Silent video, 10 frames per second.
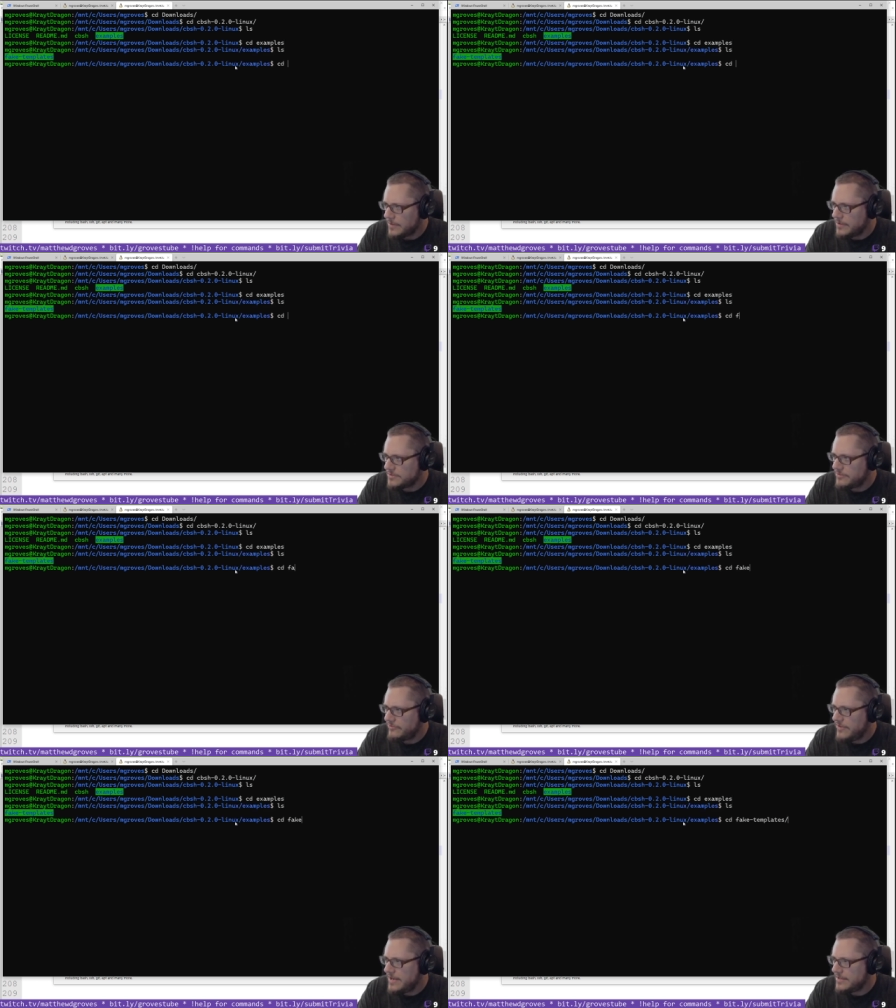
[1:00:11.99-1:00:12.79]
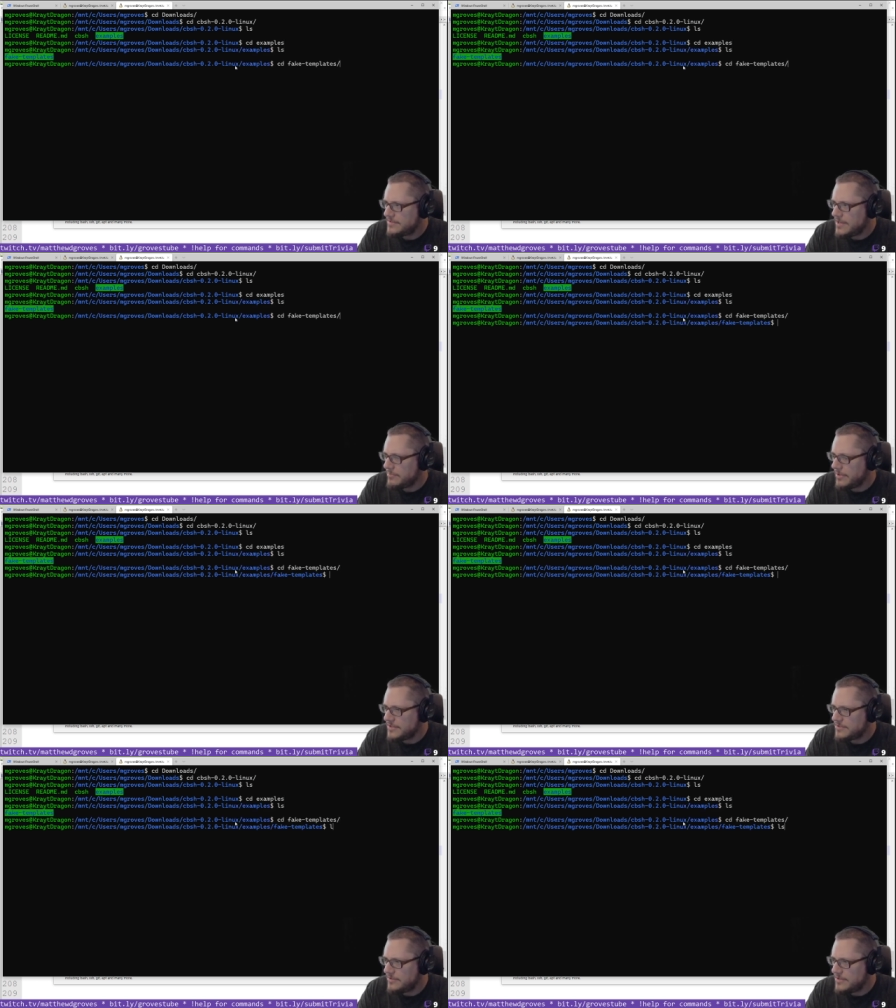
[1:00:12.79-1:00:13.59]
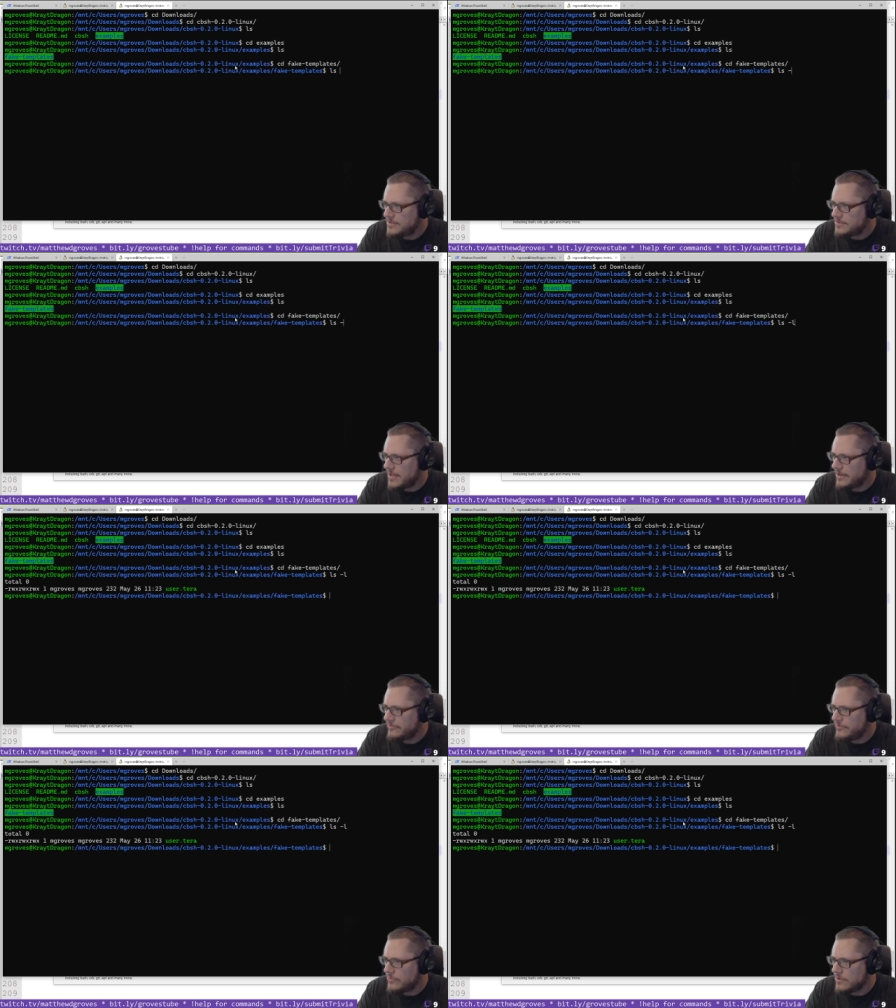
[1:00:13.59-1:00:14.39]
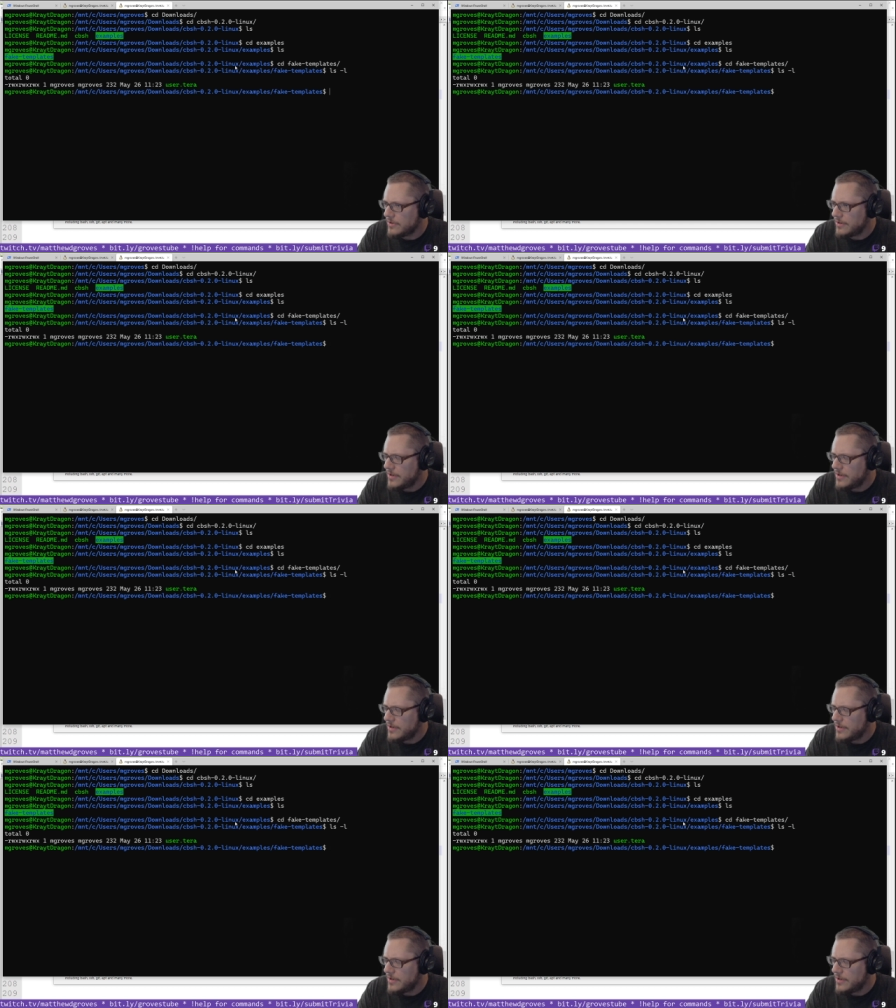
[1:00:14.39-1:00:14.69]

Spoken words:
There's fake templates. So this is like for